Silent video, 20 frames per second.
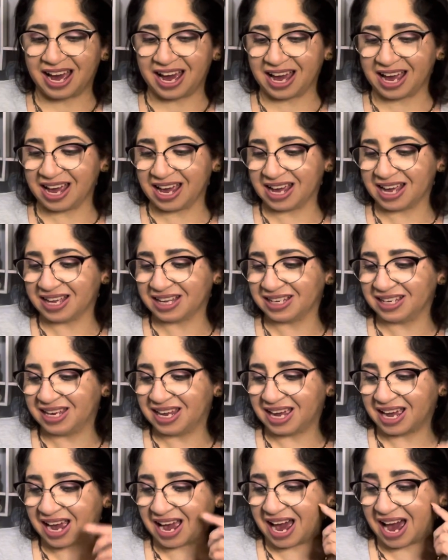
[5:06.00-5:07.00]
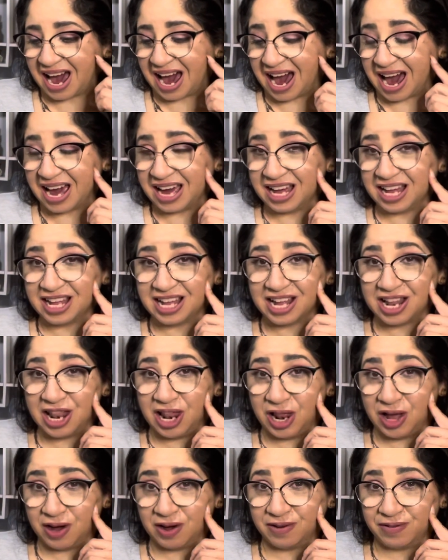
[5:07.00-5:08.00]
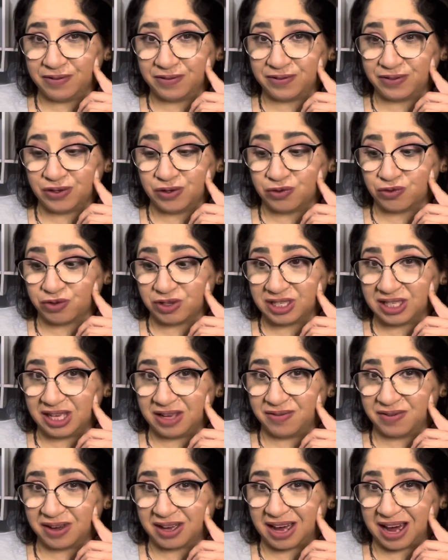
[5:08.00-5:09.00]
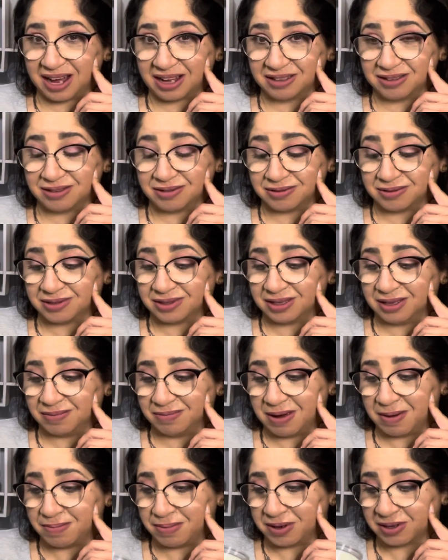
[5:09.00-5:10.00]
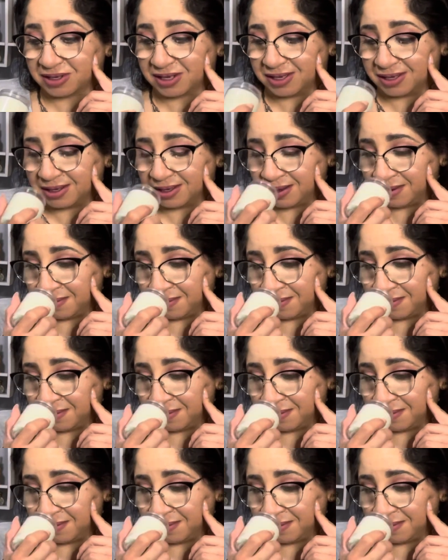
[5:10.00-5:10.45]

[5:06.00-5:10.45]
And I love to receive candles in my boxes.